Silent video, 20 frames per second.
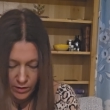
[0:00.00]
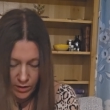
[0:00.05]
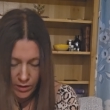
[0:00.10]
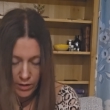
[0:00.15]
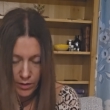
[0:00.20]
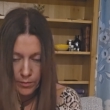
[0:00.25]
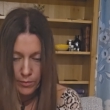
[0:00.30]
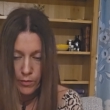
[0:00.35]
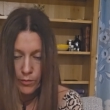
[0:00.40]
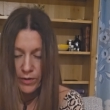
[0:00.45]

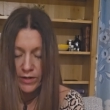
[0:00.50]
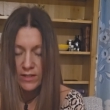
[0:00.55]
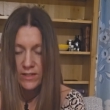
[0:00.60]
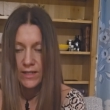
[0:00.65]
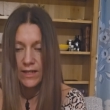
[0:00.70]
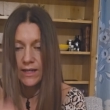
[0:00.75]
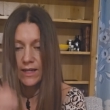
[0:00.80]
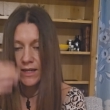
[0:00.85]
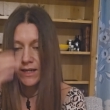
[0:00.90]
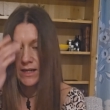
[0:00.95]
Um, when I
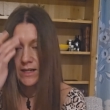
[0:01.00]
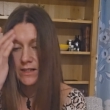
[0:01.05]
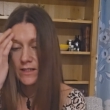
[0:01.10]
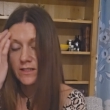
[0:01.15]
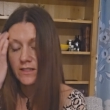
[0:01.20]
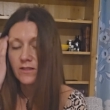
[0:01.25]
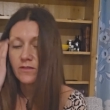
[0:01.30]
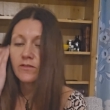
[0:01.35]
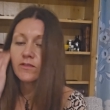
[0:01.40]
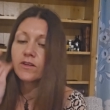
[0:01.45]
say
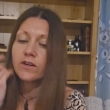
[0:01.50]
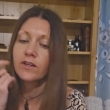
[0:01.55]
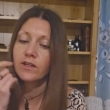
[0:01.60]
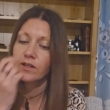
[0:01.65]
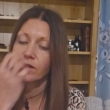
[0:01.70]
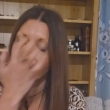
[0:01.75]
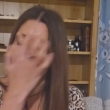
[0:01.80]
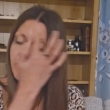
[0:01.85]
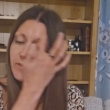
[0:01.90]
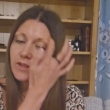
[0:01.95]
healing, sort of
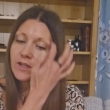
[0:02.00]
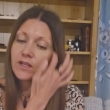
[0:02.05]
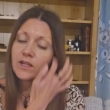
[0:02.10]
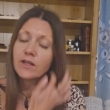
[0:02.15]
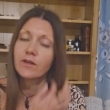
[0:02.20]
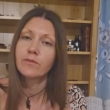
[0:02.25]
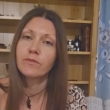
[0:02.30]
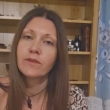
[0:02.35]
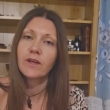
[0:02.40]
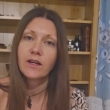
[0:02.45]
like you
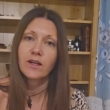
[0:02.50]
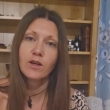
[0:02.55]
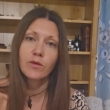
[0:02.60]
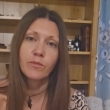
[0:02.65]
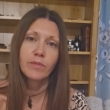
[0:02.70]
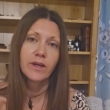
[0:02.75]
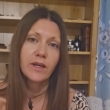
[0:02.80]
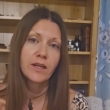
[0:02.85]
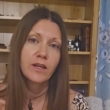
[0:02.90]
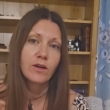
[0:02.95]
know that
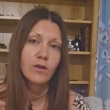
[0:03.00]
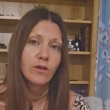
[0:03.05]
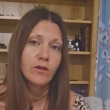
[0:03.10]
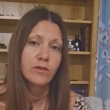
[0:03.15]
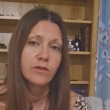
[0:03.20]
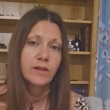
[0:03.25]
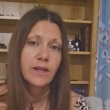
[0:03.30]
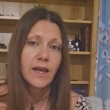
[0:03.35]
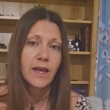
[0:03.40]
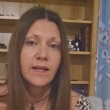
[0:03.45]
can be
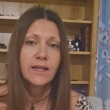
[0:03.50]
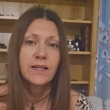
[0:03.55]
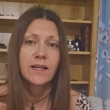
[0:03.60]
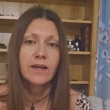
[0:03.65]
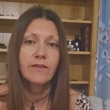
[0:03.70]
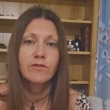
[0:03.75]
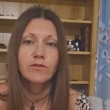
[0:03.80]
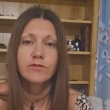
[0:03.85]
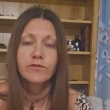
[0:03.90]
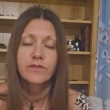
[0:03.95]
on any
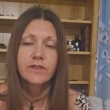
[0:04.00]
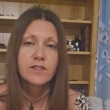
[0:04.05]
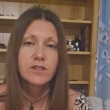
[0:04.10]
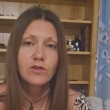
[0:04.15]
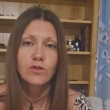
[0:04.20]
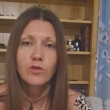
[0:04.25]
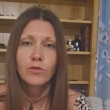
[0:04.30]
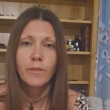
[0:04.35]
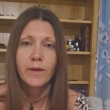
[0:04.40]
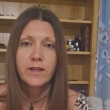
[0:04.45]
level
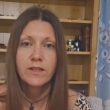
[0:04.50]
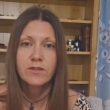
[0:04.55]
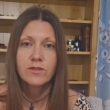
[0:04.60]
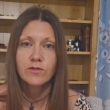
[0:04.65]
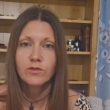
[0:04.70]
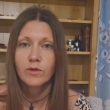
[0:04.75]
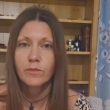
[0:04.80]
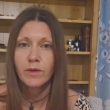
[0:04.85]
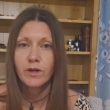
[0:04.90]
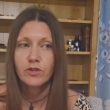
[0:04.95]
physical
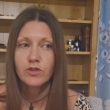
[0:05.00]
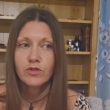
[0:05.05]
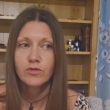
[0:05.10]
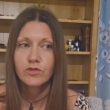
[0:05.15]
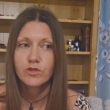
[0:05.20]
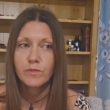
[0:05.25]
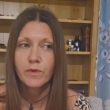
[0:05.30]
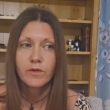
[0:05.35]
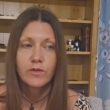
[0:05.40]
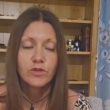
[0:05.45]
mental
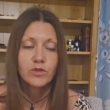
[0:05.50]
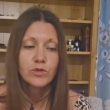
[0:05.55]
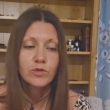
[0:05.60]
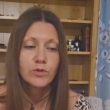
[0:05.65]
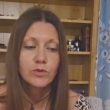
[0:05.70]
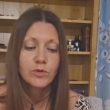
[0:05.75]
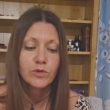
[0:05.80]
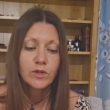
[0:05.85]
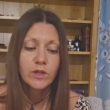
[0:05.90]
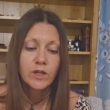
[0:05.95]
emotional
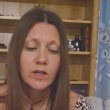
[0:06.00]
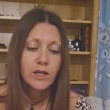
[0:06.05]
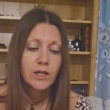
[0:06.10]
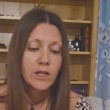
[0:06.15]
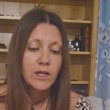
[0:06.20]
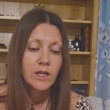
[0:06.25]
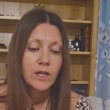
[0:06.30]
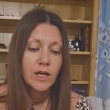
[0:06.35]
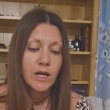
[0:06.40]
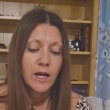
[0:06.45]
spiritual
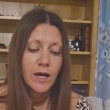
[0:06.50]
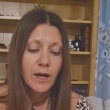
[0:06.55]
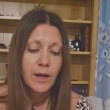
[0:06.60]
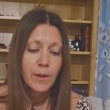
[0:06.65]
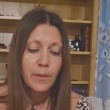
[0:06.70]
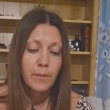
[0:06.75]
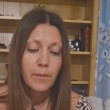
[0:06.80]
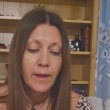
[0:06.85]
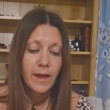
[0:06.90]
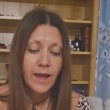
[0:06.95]

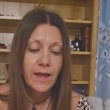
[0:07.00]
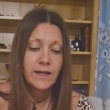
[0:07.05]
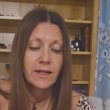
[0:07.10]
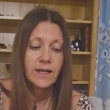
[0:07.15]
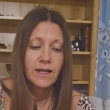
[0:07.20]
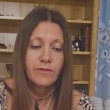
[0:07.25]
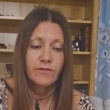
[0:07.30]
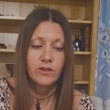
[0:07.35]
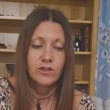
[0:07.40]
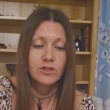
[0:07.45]
um,
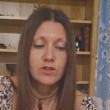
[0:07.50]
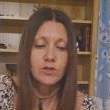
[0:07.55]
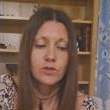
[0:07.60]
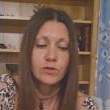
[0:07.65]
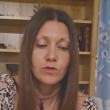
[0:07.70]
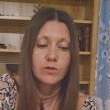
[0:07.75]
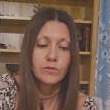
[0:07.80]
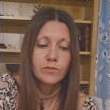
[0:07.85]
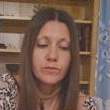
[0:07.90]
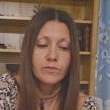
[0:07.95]
any level at
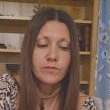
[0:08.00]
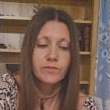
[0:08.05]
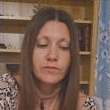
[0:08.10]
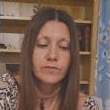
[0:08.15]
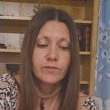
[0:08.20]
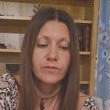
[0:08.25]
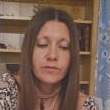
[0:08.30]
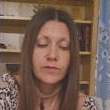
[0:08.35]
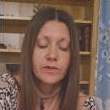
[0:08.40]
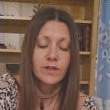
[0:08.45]
all
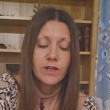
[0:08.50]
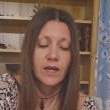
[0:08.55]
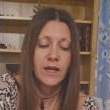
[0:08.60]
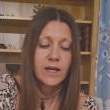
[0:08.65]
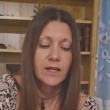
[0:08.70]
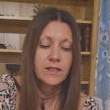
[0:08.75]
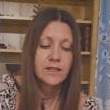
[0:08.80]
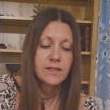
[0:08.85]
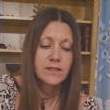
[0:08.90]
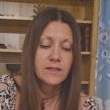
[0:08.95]

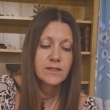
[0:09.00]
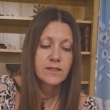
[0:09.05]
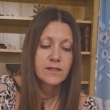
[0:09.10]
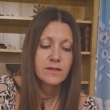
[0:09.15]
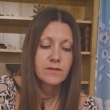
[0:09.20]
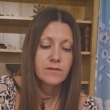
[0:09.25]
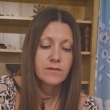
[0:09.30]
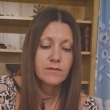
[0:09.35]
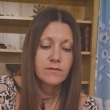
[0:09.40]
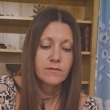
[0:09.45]
and
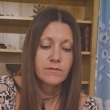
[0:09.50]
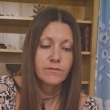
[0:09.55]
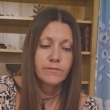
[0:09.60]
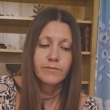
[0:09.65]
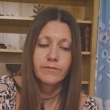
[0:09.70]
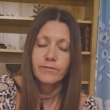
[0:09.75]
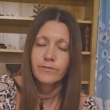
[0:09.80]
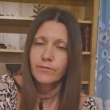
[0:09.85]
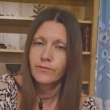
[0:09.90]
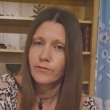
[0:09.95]

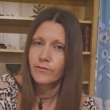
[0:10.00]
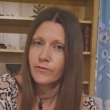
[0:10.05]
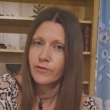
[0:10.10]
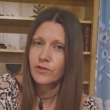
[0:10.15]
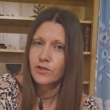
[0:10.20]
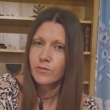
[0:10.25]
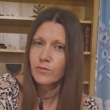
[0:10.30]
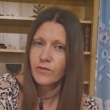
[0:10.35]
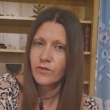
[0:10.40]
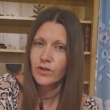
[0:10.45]
mm,
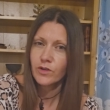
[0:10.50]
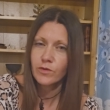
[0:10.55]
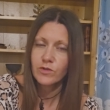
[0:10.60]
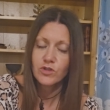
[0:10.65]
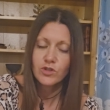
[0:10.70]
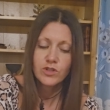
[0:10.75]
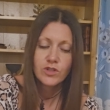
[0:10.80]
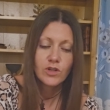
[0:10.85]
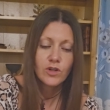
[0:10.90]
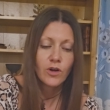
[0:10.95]
for some of you i
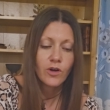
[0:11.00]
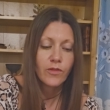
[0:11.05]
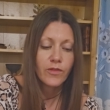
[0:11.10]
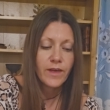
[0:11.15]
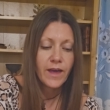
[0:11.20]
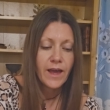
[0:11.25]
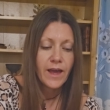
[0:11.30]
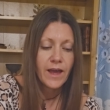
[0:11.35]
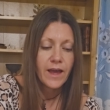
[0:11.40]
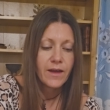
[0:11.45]
just got
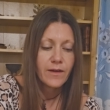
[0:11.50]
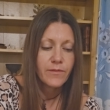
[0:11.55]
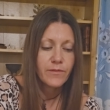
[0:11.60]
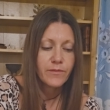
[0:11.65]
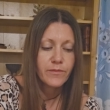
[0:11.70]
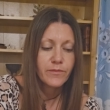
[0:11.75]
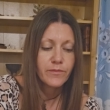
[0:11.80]
there